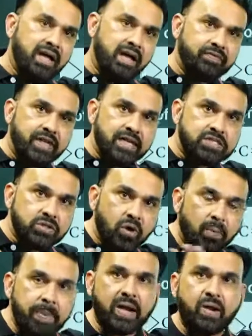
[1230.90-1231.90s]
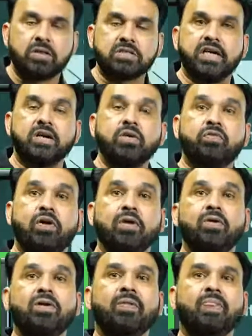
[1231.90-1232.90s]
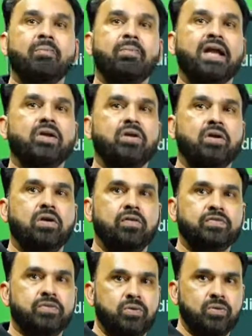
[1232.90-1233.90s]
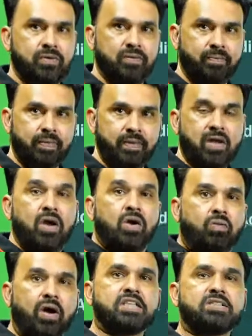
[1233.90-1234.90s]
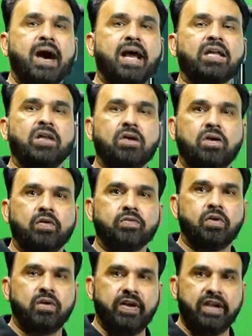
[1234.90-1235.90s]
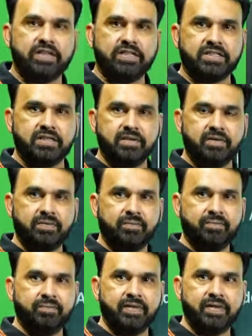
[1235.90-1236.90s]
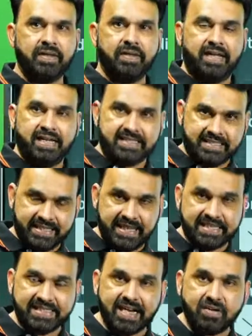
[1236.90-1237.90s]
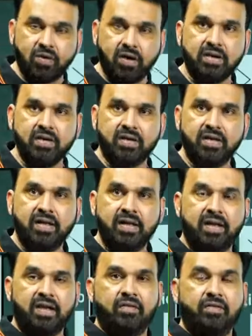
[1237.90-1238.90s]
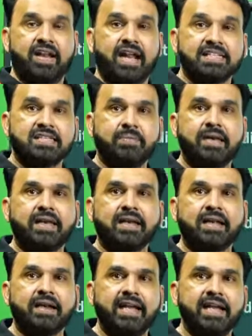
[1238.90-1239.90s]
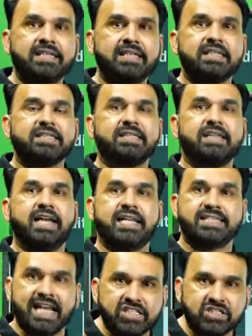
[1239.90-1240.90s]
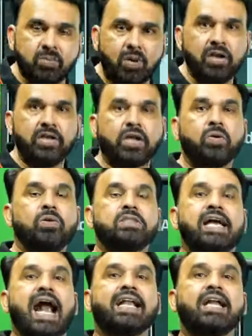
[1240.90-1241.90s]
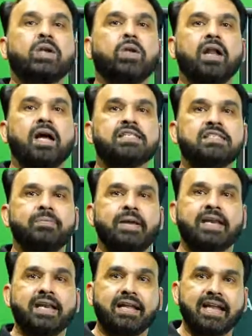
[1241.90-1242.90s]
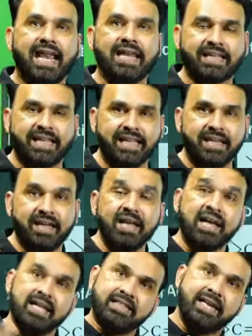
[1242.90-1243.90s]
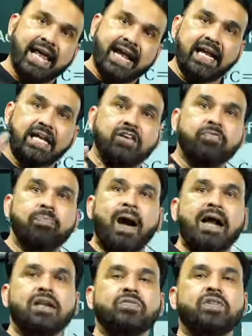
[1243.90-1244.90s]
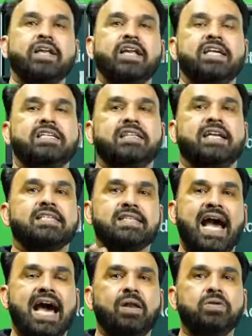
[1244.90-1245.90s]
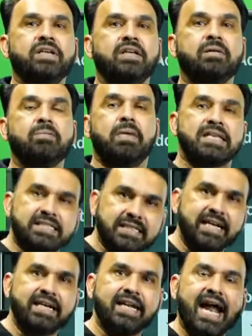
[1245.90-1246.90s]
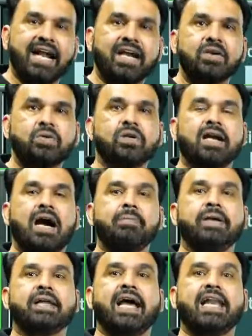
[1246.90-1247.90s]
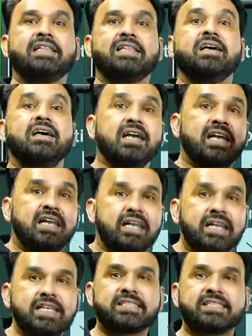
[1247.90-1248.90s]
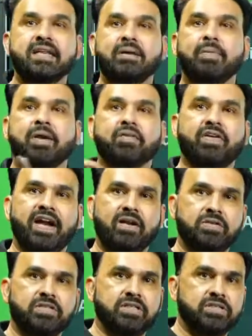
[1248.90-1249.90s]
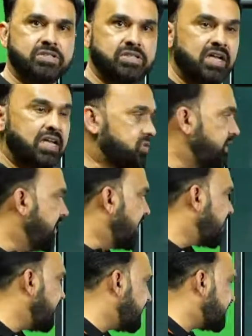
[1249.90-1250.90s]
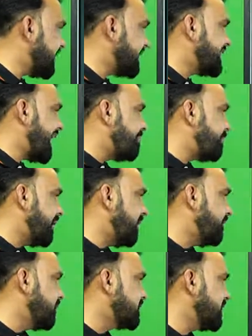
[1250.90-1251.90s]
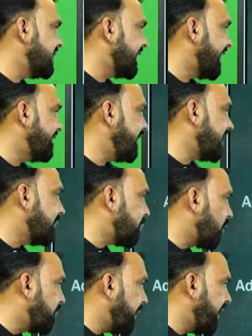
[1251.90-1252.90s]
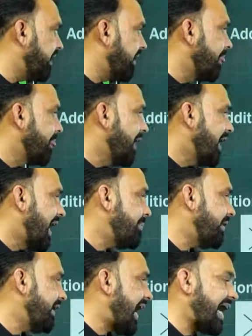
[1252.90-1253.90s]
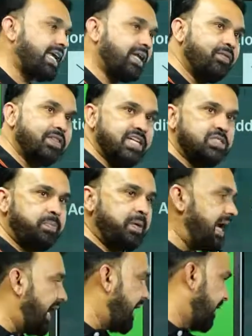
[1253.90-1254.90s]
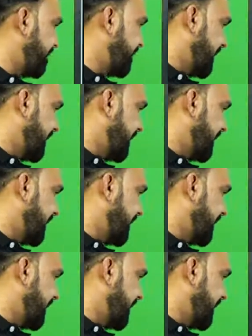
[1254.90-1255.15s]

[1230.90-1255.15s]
If there is no peroxide, you will follow Markovnikov's rule. What is Markovnikov's rule of addition? It says that what? When an unsymmetrical reagent such as an HX molecule is added to an unsymmetrical alkene, the negative part of the reagent, that is a halogen, must get added to the carbon carrying the least number of hydrogens. So here in this example, if you see that I've taken propene, I'm reacting with HBr.